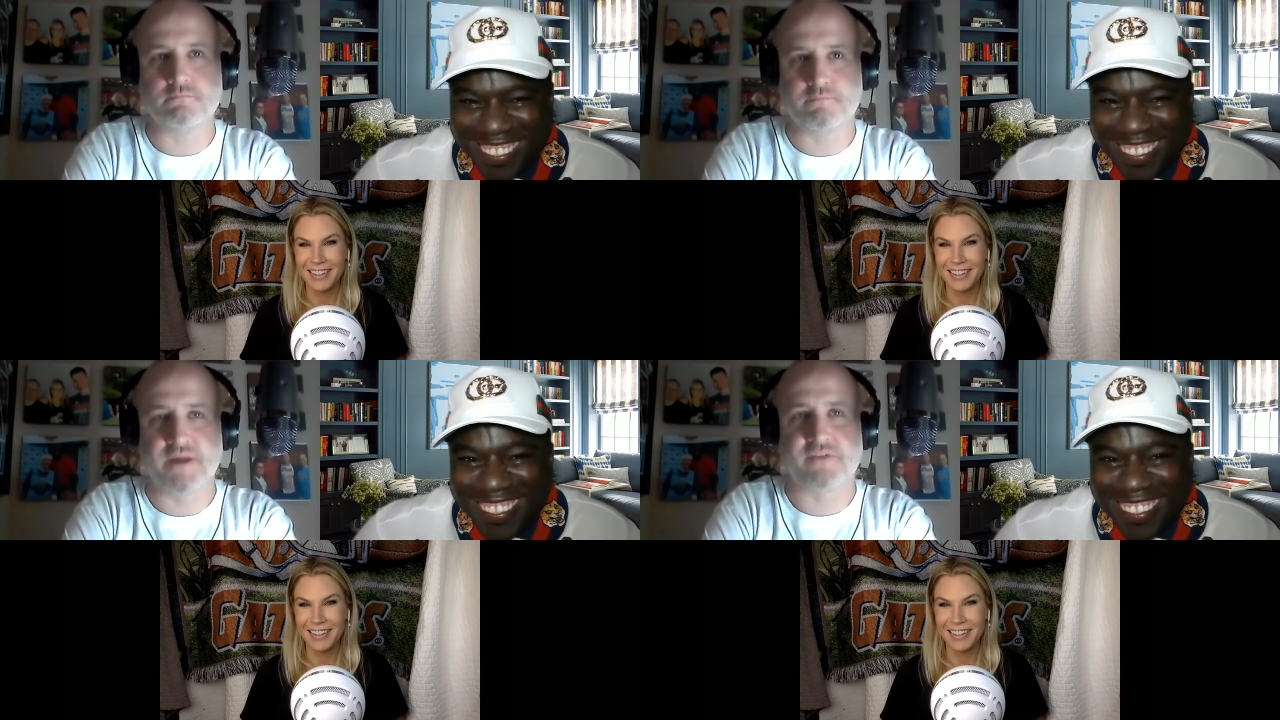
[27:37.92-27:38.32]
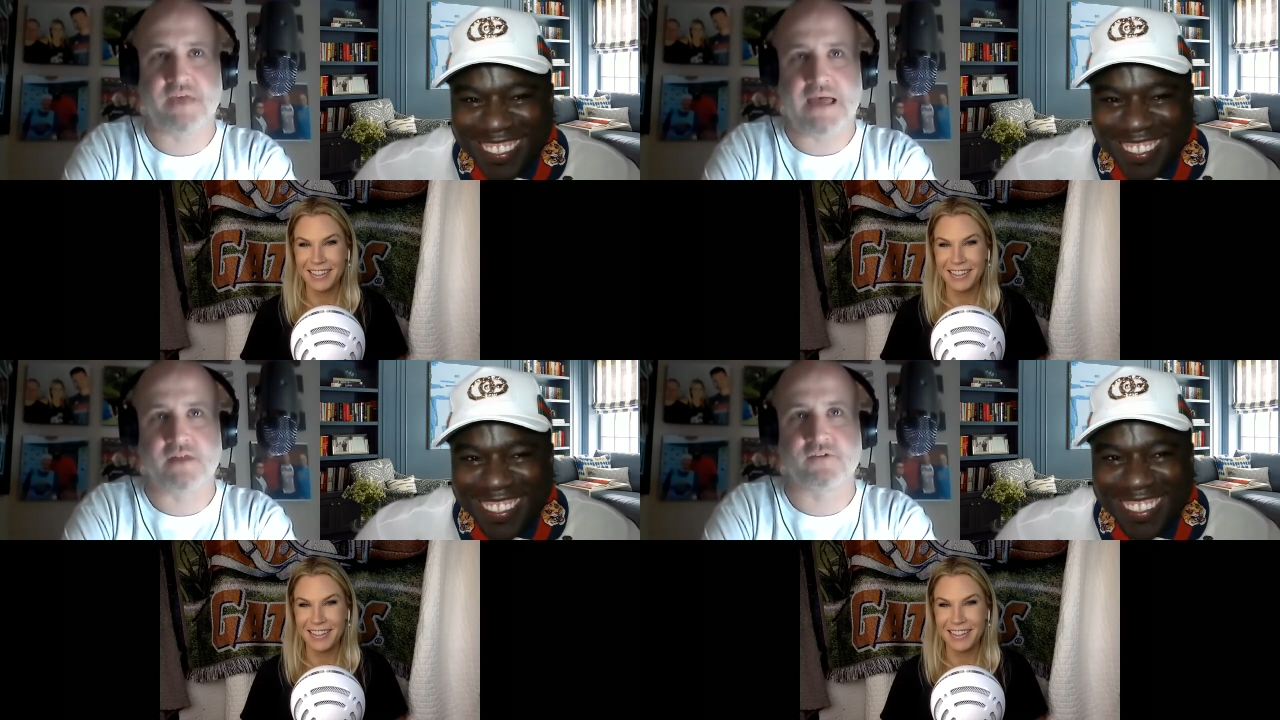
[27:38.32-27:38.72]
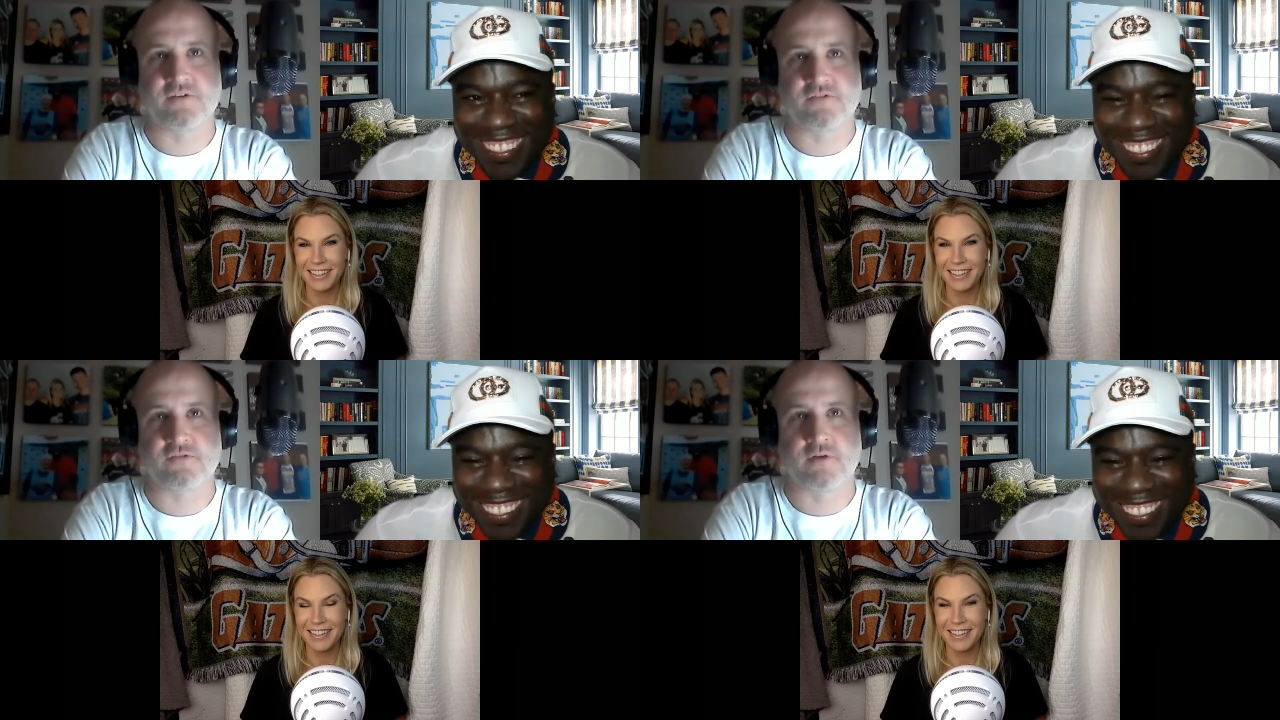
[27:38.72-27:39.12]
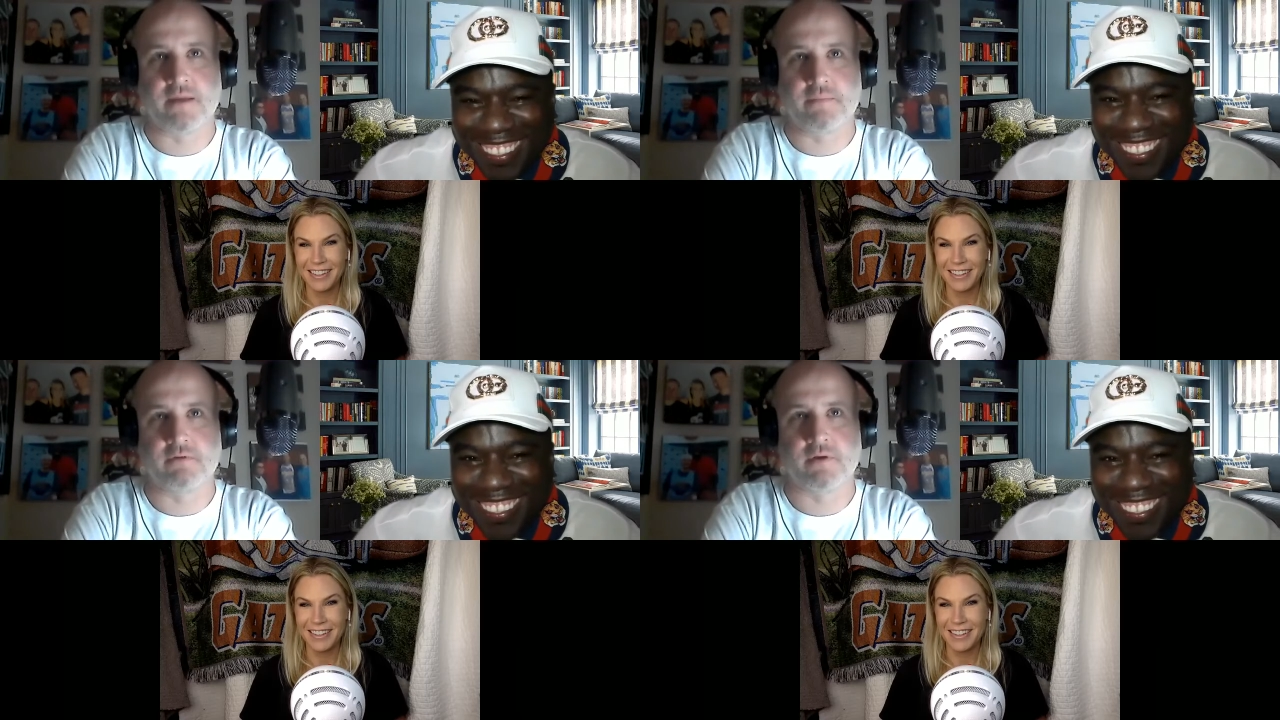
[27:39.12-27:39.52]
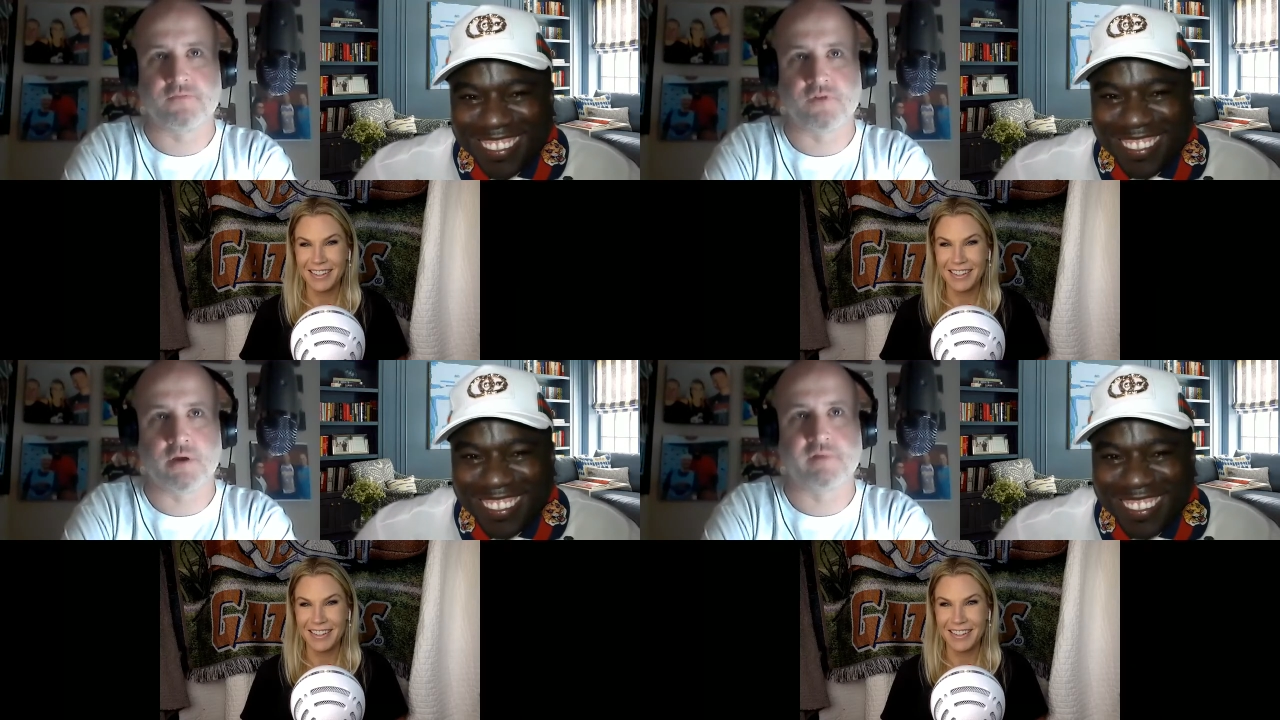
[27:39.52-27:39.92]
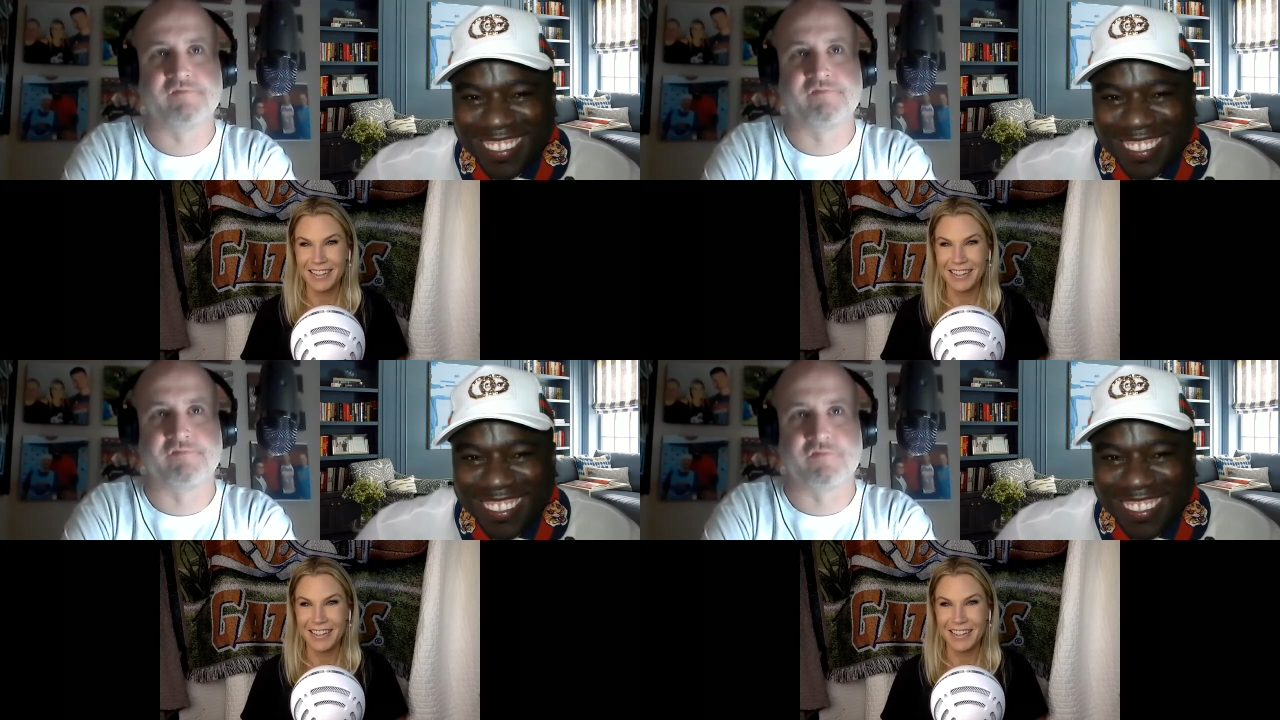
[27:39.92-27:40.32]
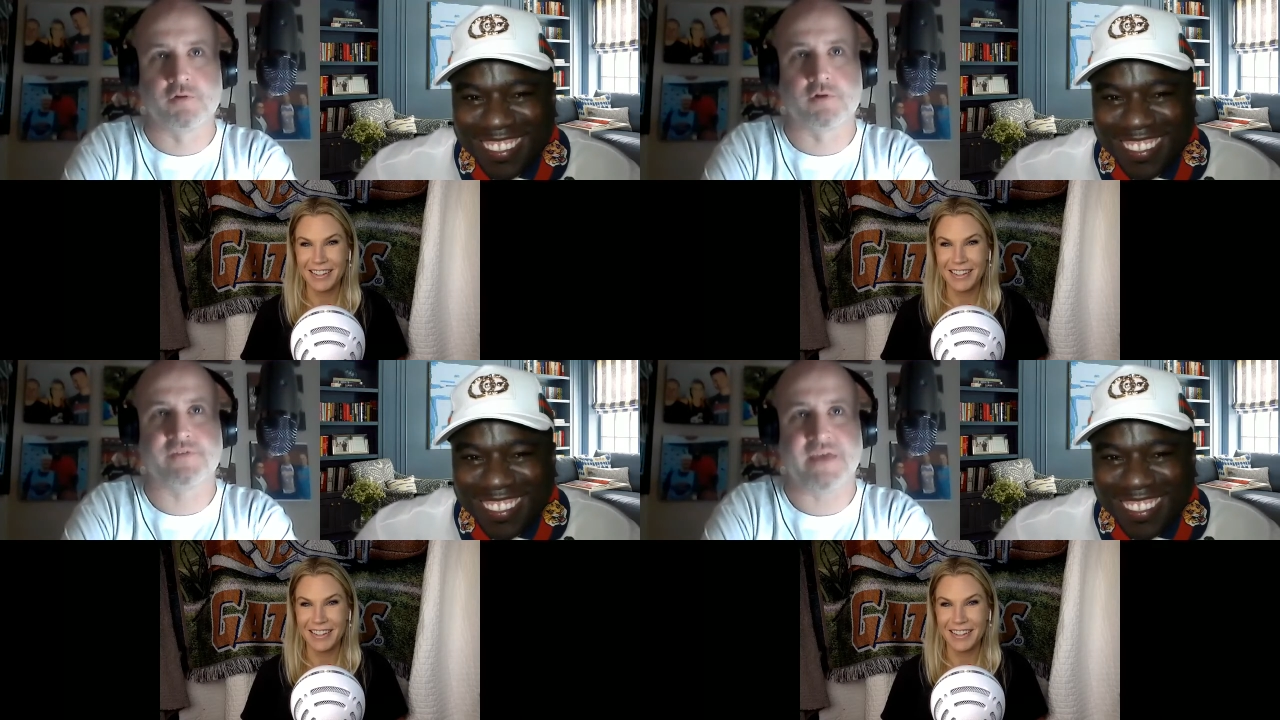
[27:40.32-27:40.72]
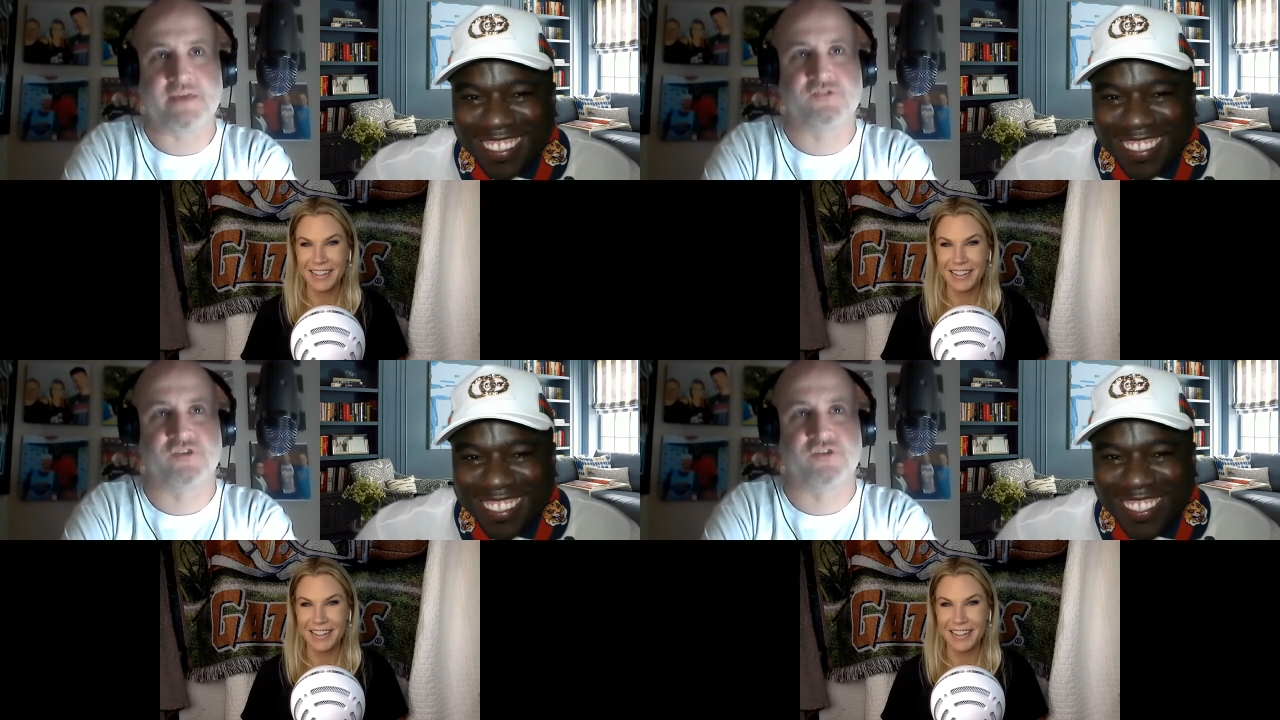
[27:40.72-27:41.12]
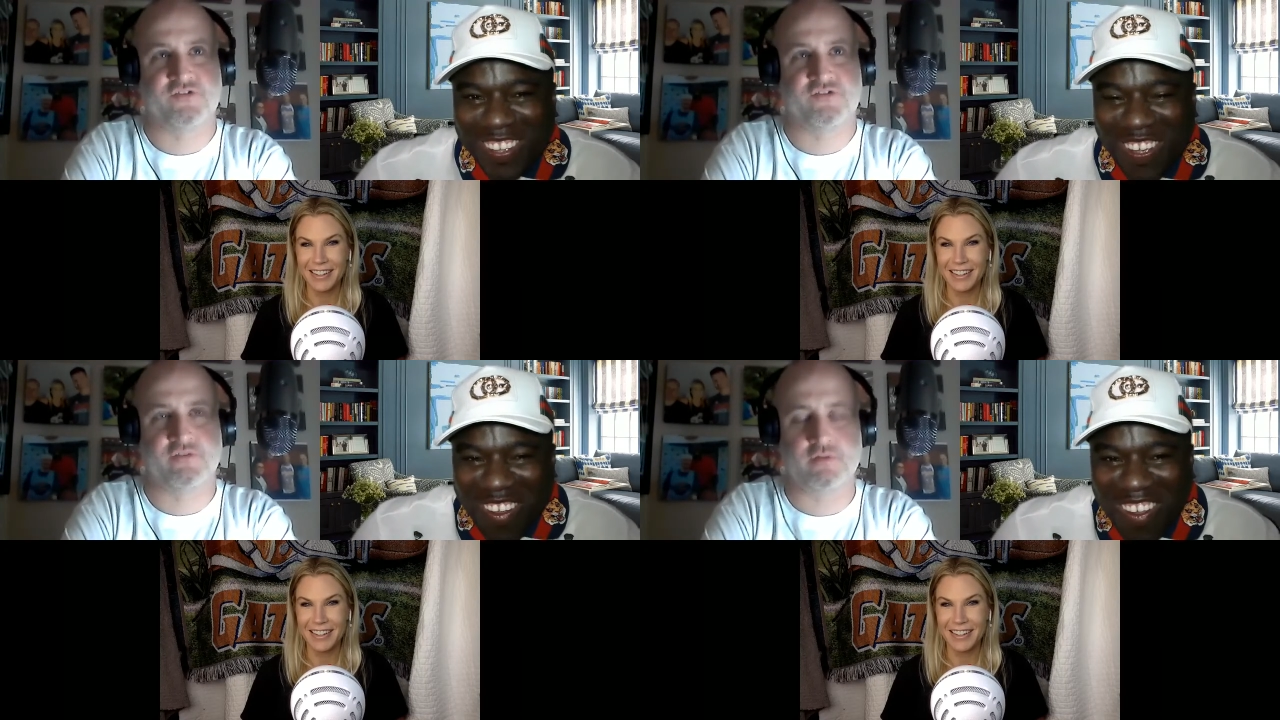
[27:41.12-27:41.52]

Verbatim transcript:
Speaker 1: best adjective to describe me when I'm drunk: flirtatious.